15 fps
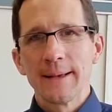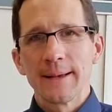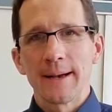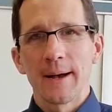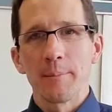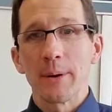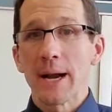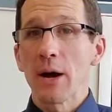
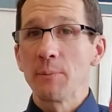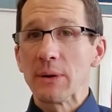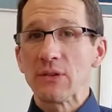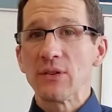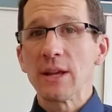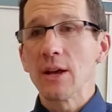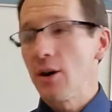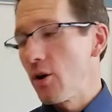But I'll be
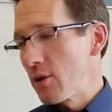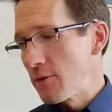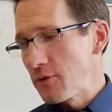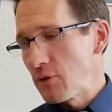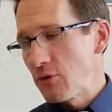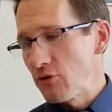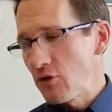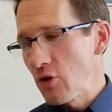seeing all of
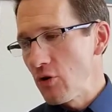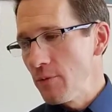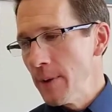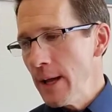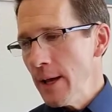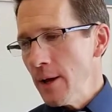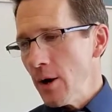you soon.